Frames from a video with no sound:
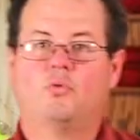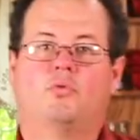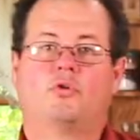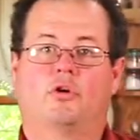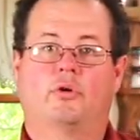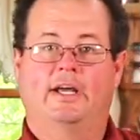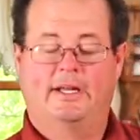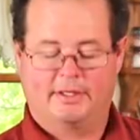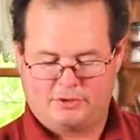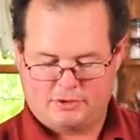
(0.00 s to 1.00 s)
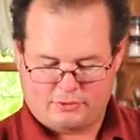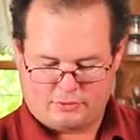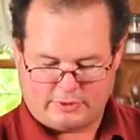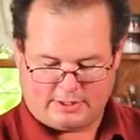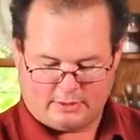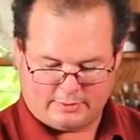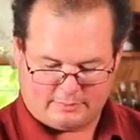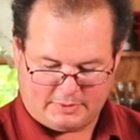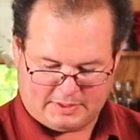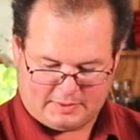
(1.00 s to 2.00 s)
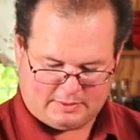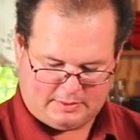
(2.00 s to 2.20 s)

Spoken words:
we'll go ahead and shred all the meat.